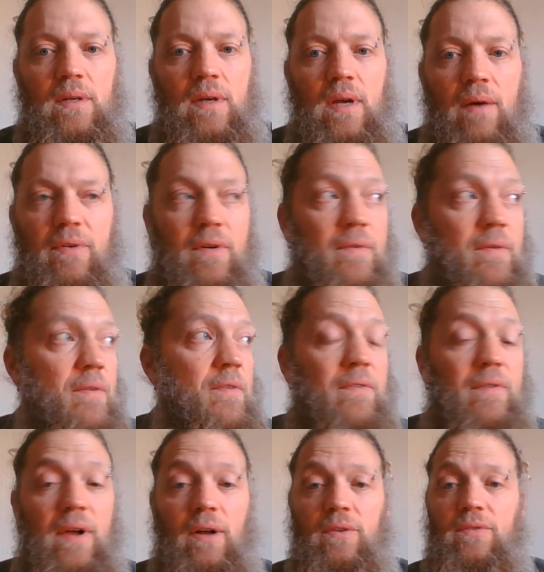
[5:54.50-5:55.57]
Have you ever
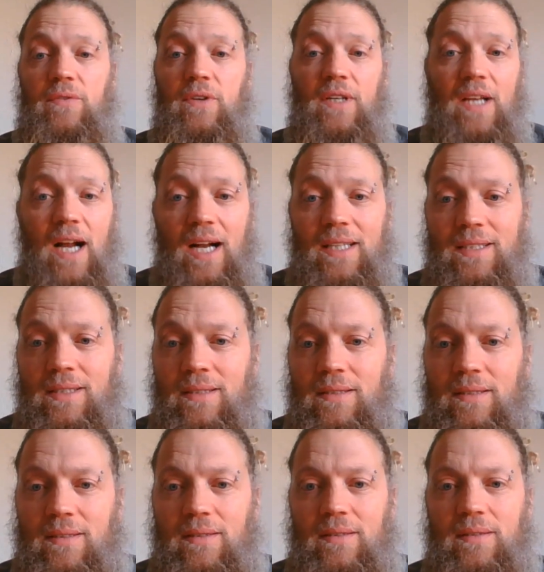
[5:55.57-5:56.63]
felt forgotten?
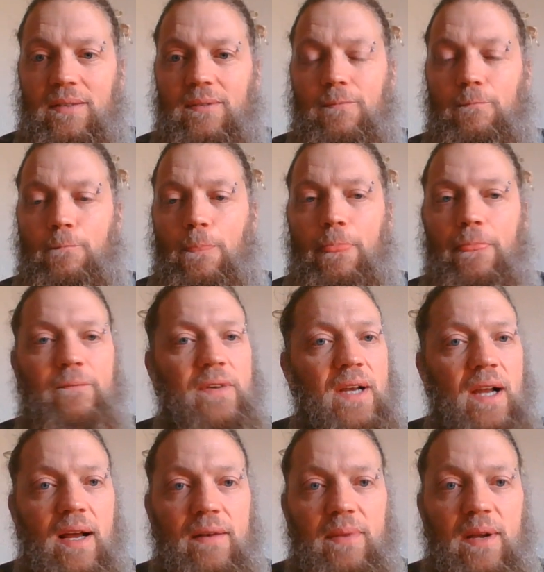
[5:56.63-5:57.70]

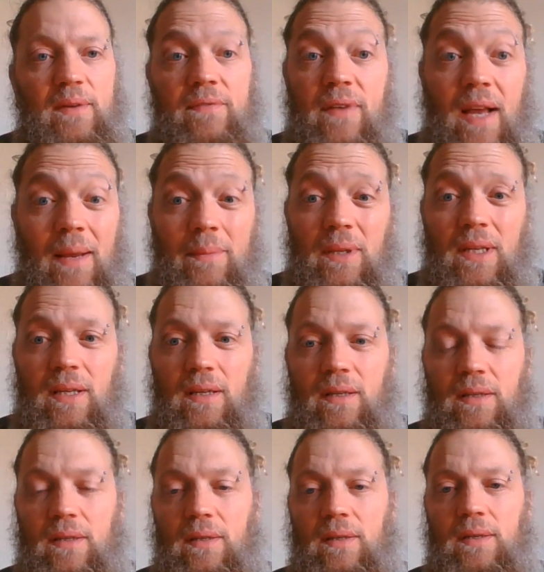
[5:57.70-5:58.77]
Forgotten by family,
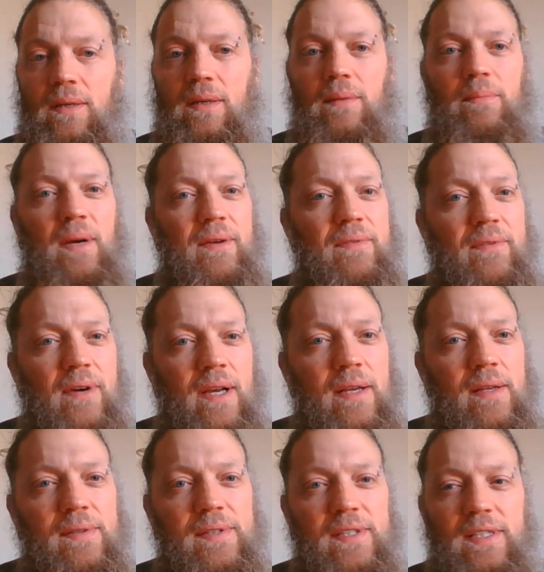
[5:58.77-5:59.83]
by
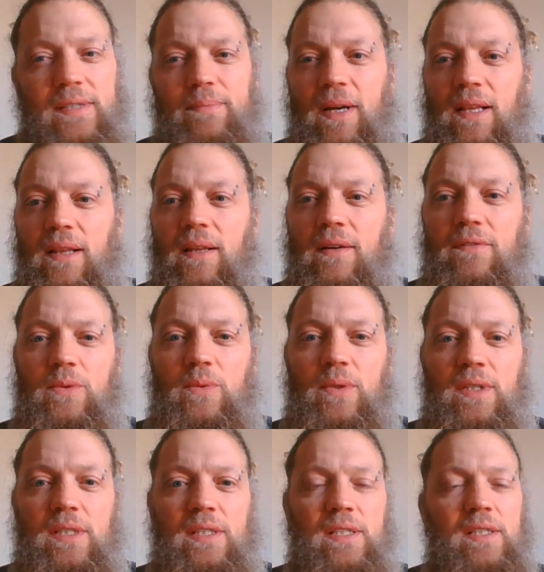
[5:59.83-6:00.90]
friends, by loved
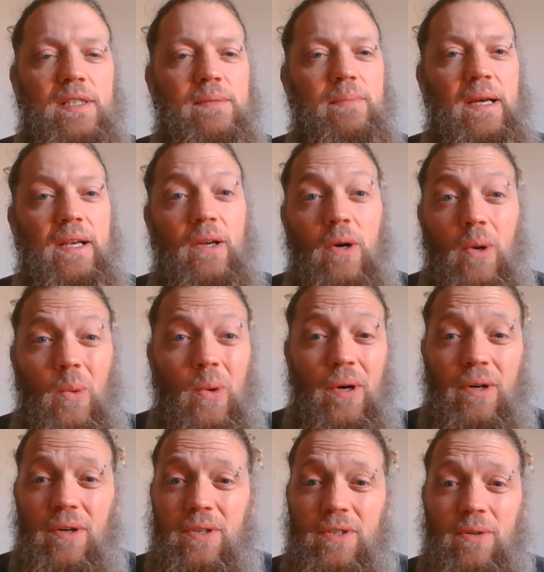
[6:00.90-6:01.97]
ones, by
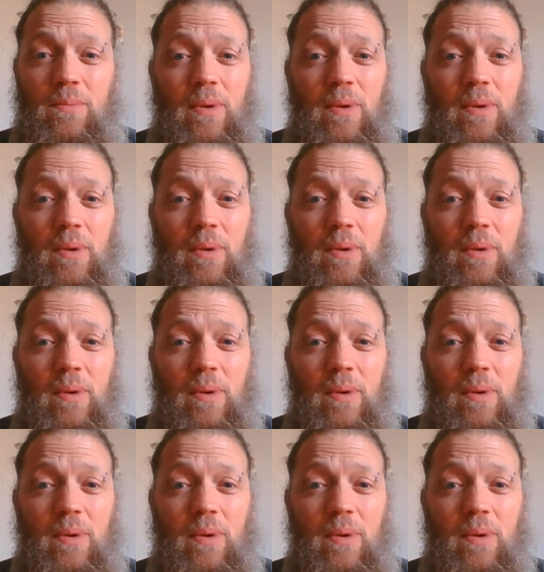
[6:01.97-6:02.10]
coworkers or